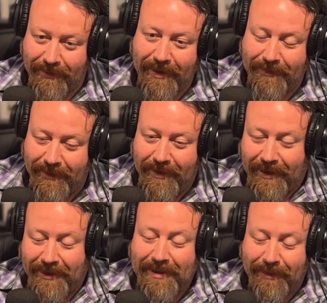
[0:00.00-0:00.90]
and like
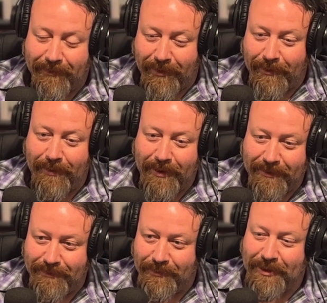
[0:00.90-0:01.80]
escape for a
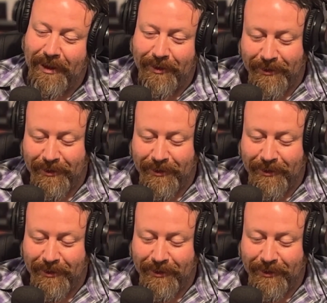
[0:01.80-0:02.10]
moment and center